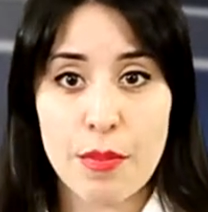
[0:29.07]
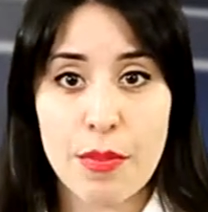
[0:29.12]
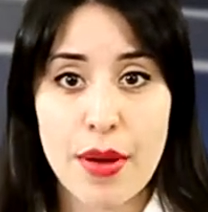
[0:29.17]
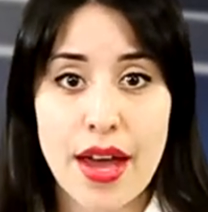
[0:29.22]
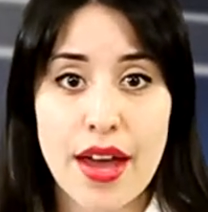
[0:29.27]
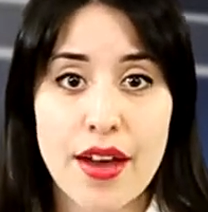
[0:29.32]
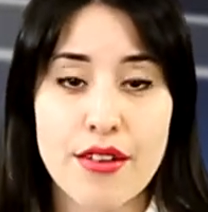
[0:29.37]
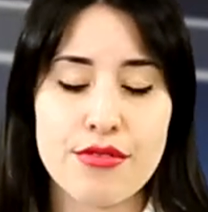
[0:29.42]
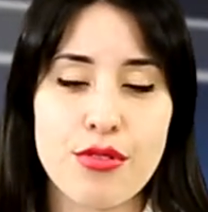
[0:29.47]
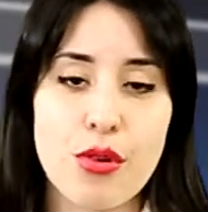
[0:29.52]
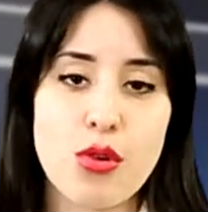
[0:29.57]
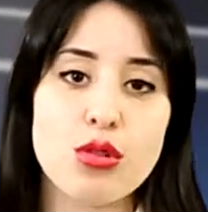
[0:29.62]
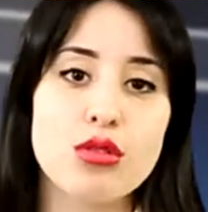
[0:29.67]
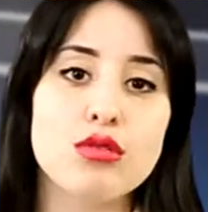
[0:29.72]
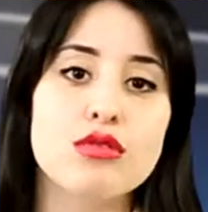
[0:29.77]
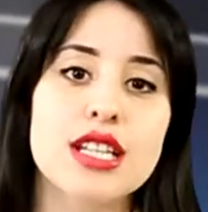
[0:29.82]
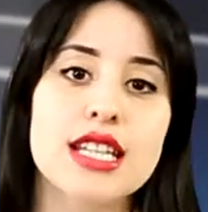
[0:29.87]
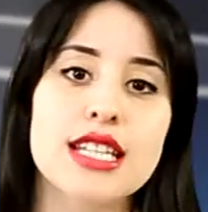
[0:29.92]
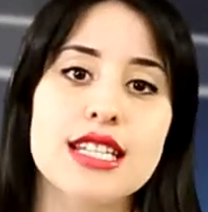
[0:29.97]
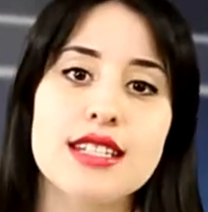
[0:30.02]
pair
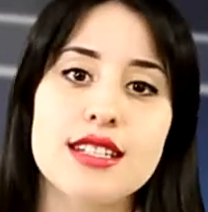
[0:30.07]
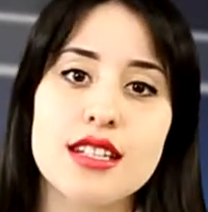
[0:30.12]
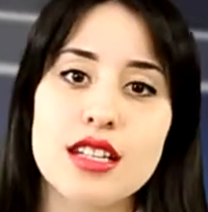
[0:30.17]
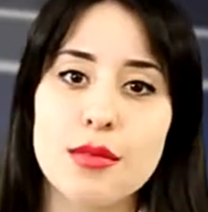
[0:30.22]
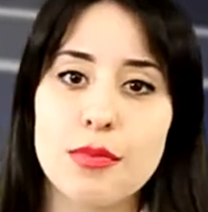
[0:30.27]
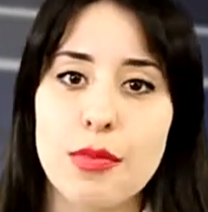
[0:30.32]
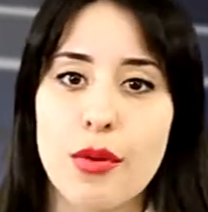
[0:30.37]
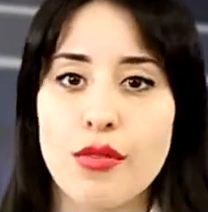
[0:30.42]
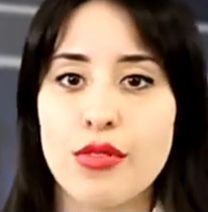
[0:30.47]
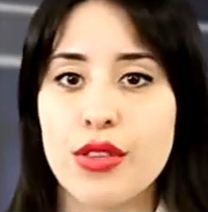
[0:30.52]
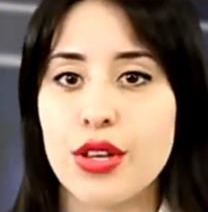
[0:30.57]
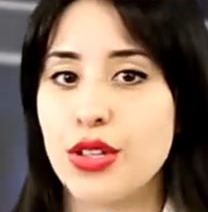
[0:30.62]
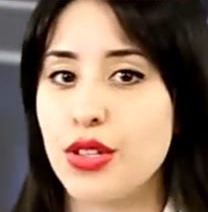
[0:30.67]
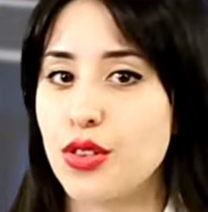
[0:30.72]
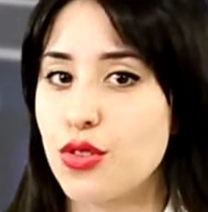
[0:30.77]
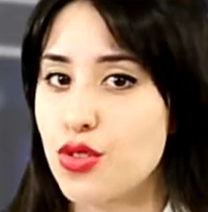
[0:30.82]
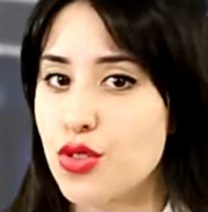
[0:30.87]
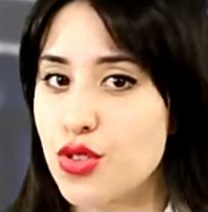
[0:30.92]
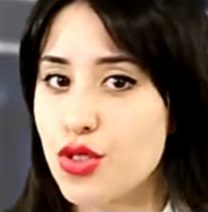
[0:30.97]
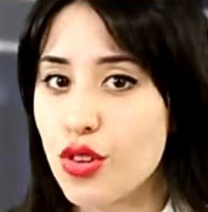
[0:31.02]
followed a dip of the
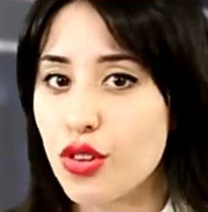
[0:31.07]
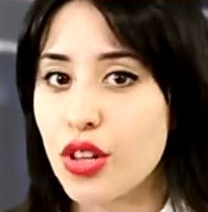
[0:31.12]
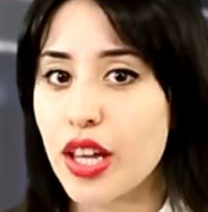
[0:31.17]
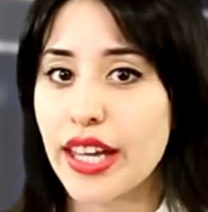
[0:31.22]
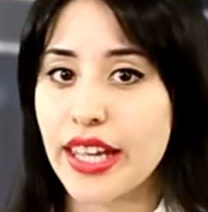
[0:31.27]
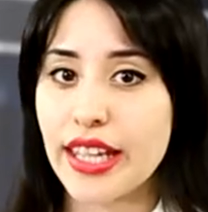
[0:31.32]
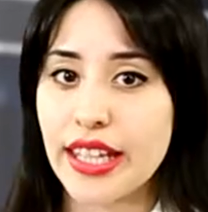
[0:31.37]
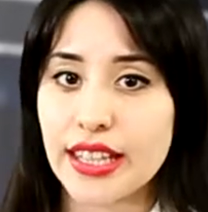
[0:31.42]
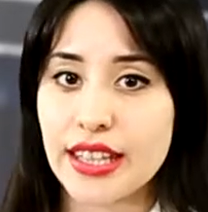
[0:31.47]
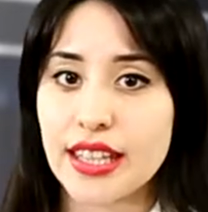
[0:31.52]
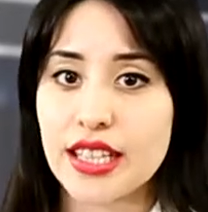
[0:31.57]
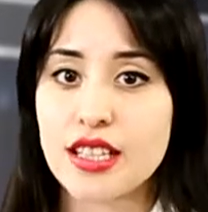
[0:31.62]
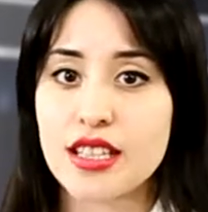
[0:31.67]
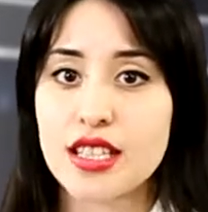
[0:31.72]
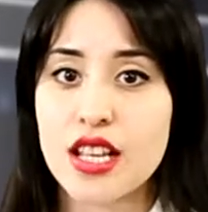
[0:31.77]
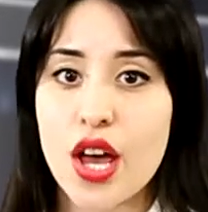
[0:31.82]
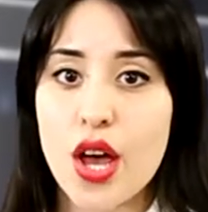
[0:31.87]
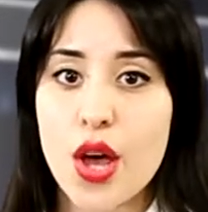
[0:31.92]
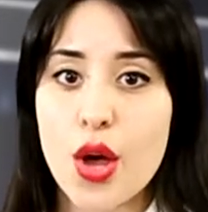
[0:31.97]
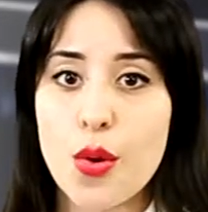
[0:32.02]
US dollar index